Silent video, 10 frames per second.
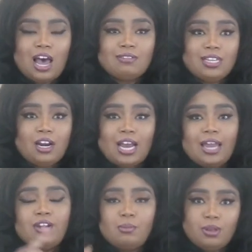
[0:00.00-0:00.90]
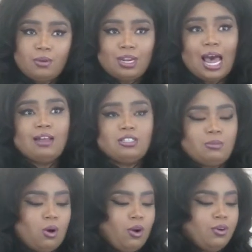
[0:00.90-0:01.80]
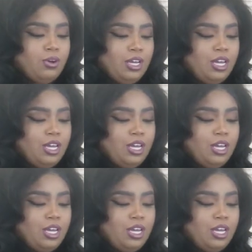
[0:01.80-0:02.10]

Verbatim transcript: live Saturday, I know we're going live tomorrow,